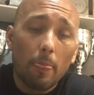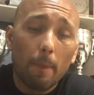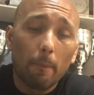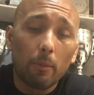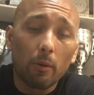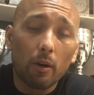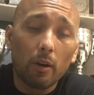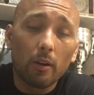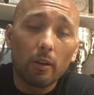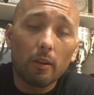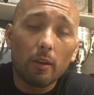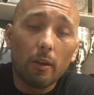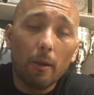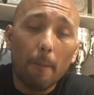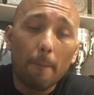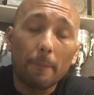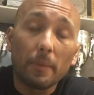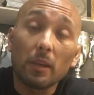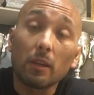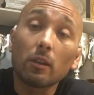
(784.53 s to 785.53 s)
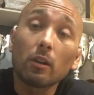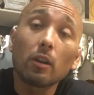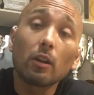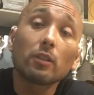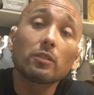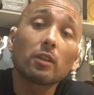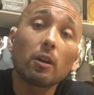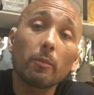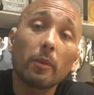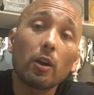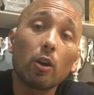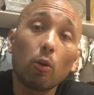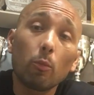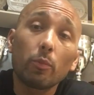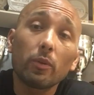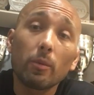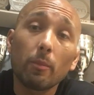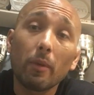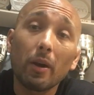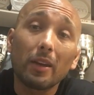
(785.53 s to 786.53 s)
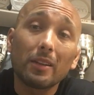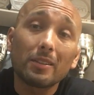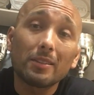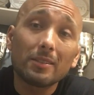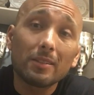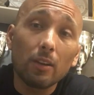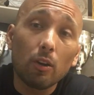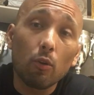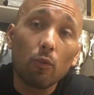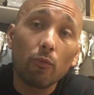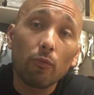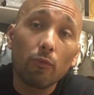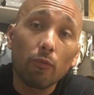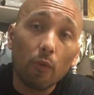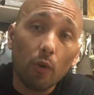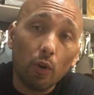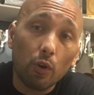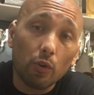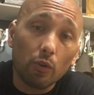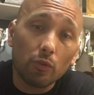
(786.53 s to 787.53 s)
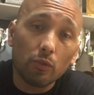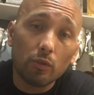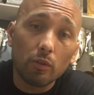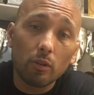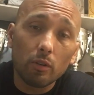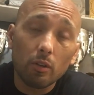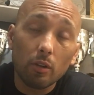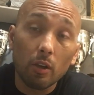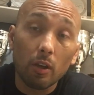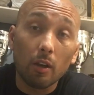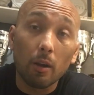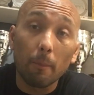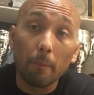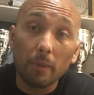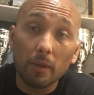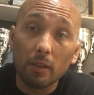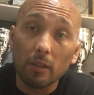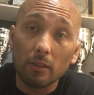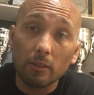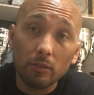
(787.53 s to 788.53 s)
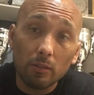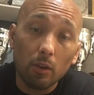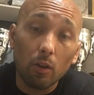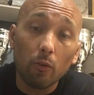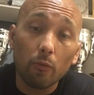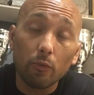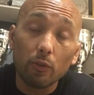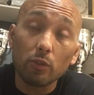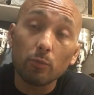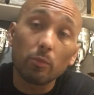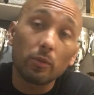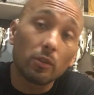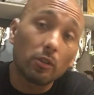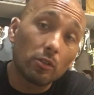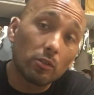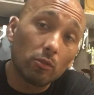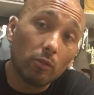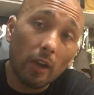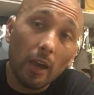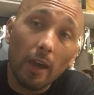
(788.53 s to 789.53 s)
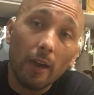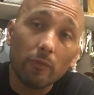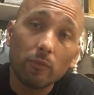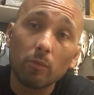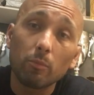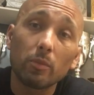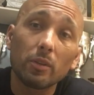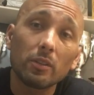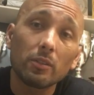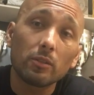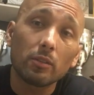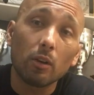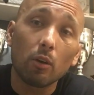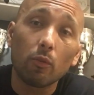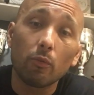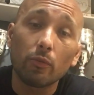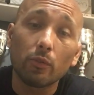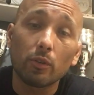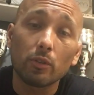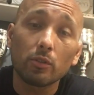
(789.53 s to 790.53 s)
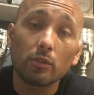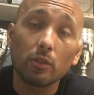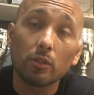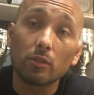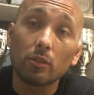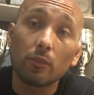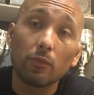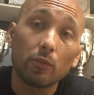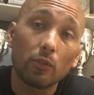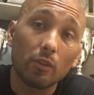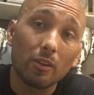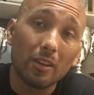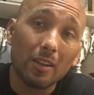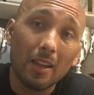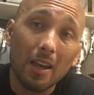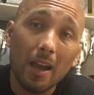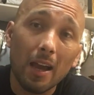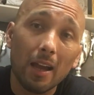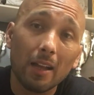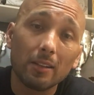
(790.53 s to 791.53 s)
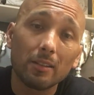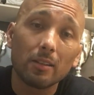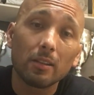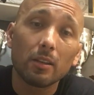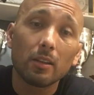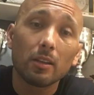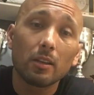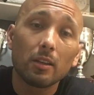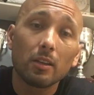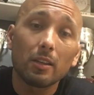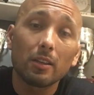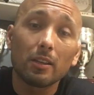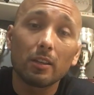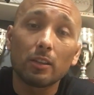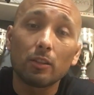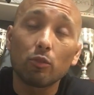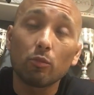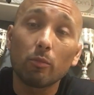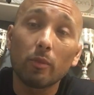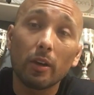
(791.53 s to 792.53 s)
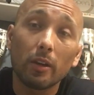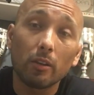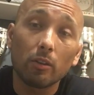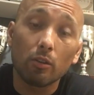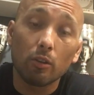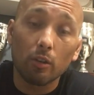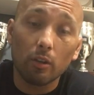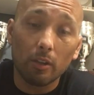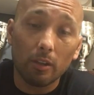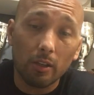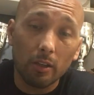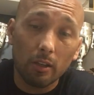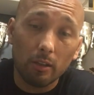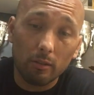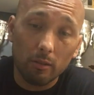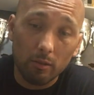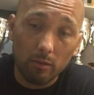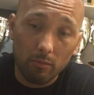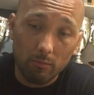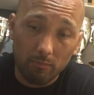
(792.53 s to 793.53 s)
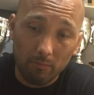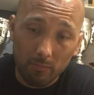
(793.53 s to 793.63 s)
But because I'm helping myself first, and I'm being selfish, because you have to be selfish, because if you're not, and you're gonna get